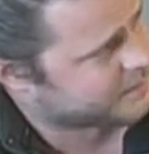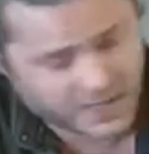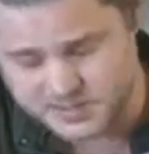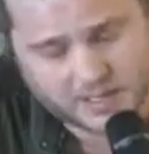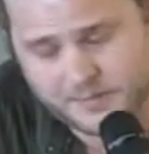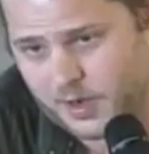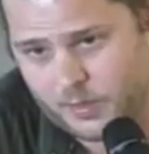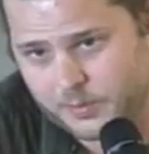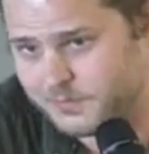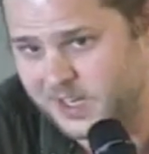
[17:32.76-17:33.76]
don't have another
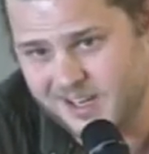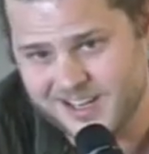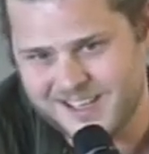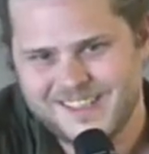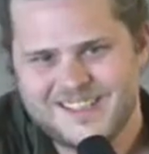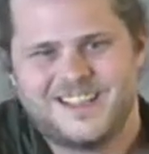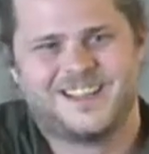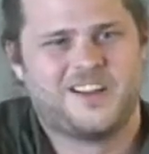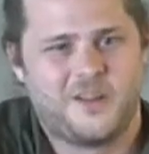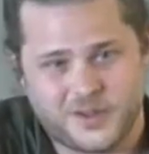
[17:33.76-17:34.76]
one.
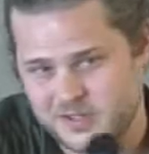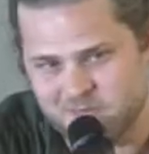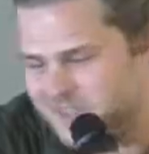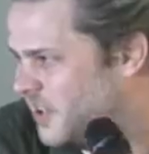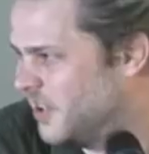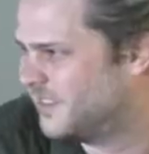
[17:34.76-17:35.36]
Those are my 2.